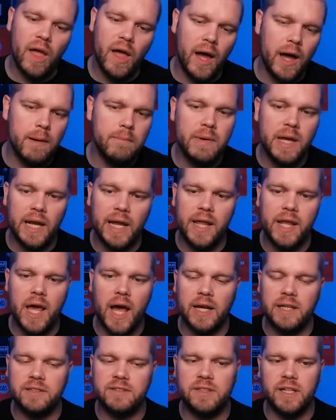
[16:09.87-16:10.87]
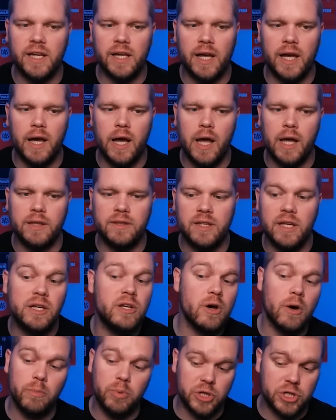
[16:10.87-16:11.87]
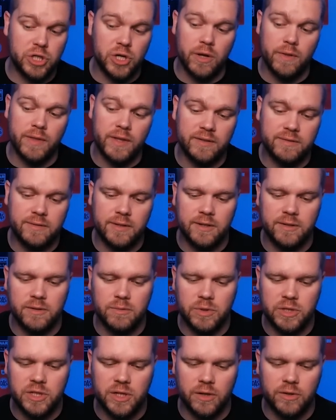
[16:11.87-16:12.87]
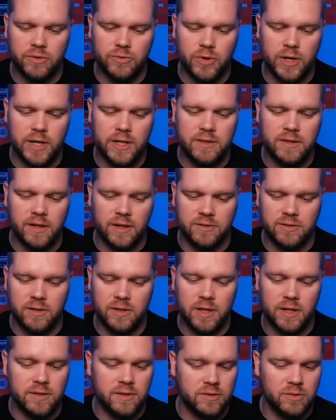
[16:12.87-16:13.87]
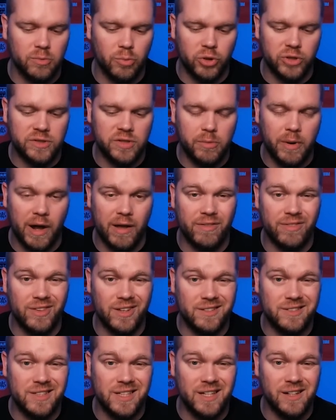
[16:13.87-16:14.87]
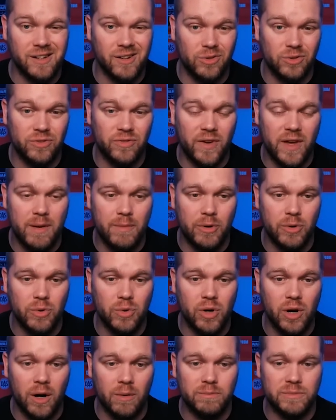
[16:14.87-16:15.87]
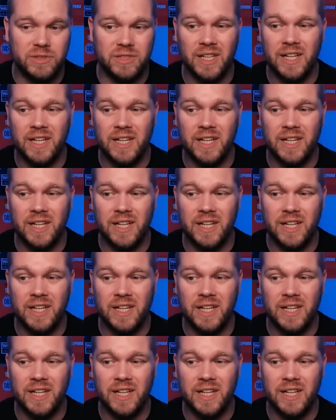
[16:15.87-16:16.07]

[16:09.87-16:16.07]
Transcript: Milan Alisic did not push on this season, which I was really disappointed about. 13 goals for him in all comps.